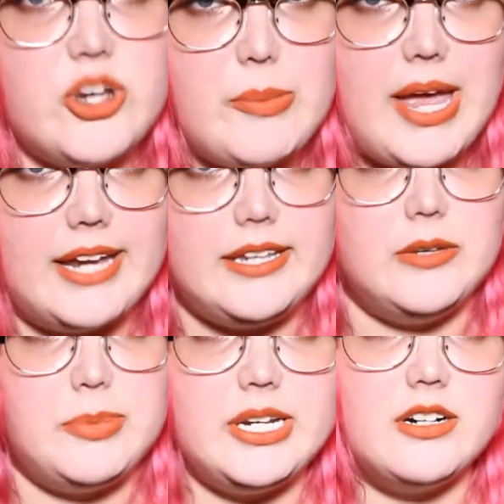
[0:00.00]
a baggy
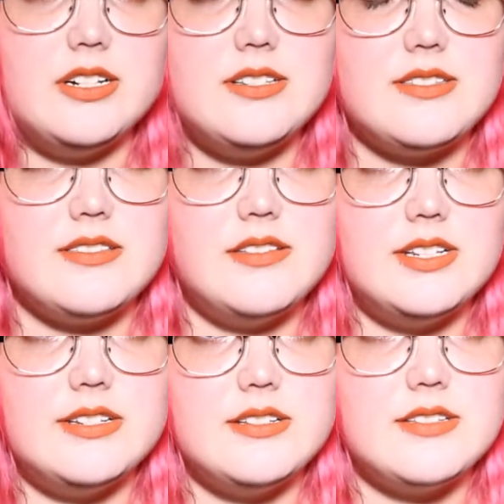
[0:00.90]
appearance,
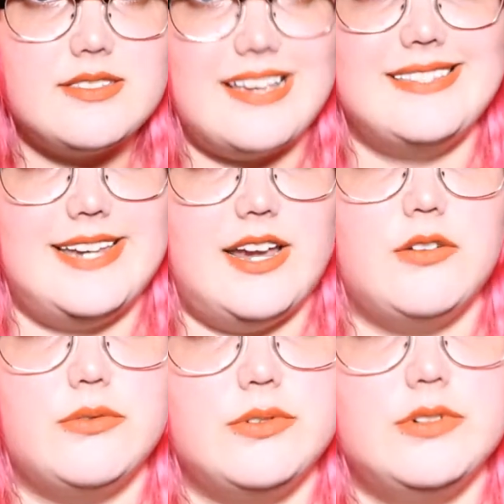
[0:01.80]
size down.